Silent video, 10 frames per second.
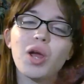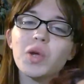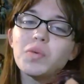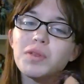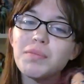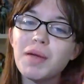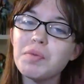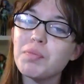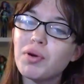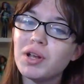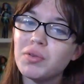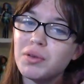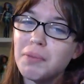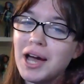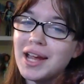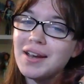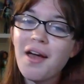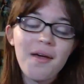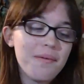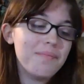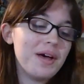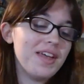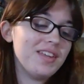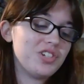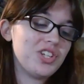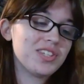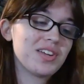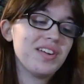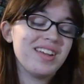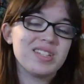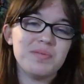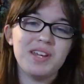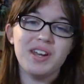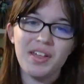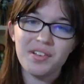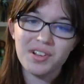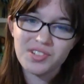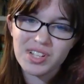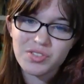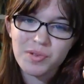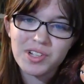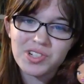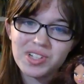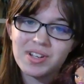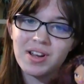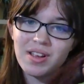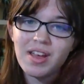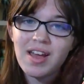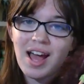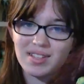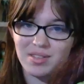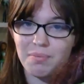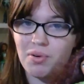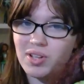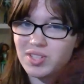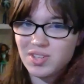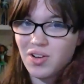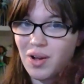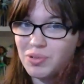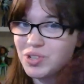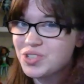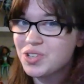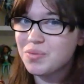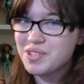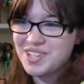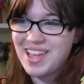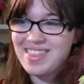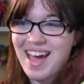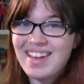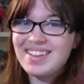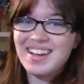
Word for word: arguably might be prettier than mine, but she's going to get to be another transformation at some point, so I'm sure she'll appreciate that.